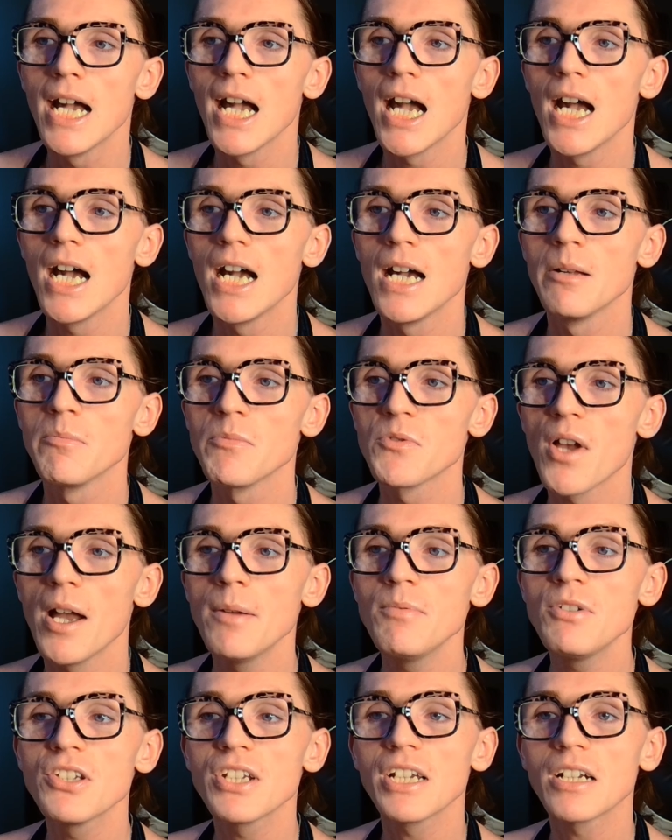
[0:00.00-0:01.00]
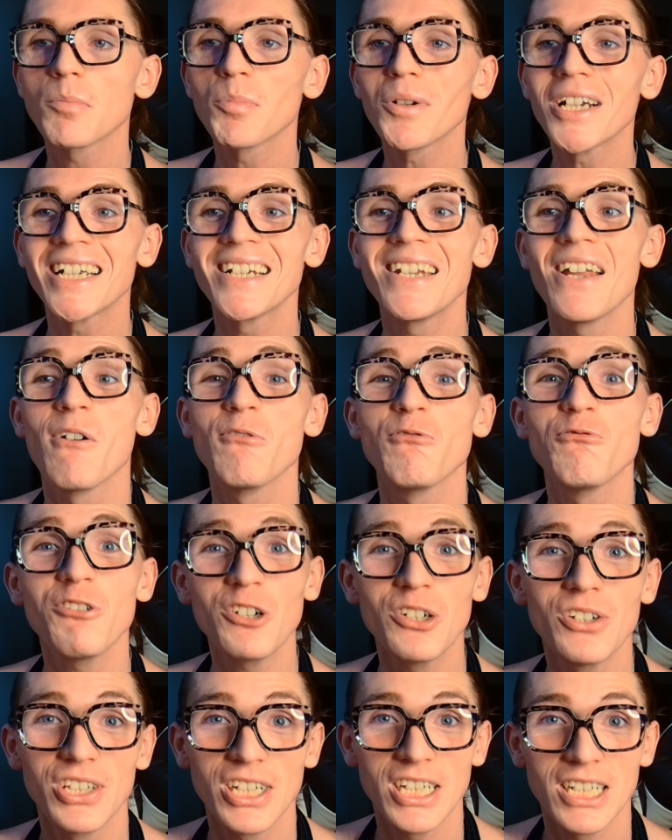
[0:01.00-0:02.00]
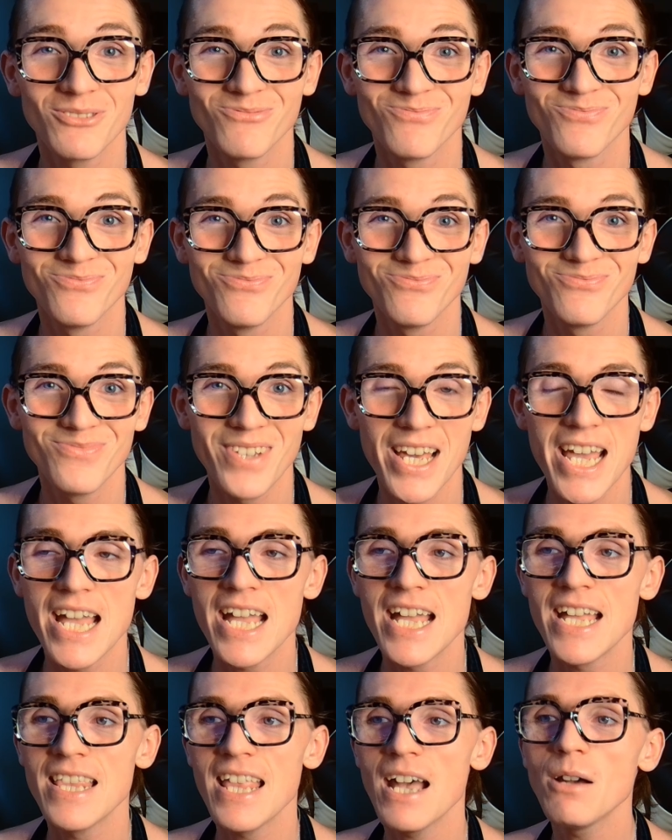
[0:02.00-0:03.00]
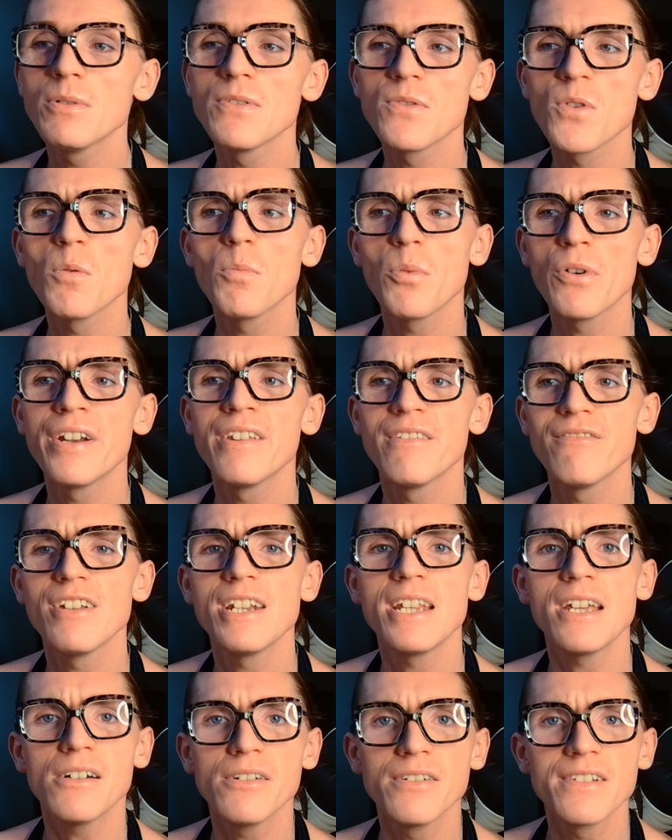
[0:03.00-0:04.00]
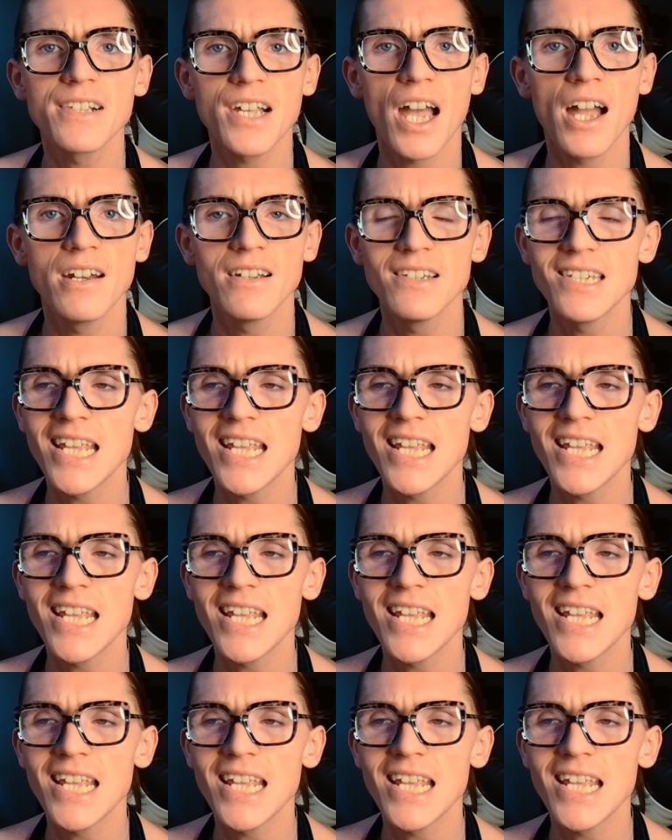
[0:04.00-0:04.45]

So I'm just going to break it down further. And that was the whole point of the video, is kind of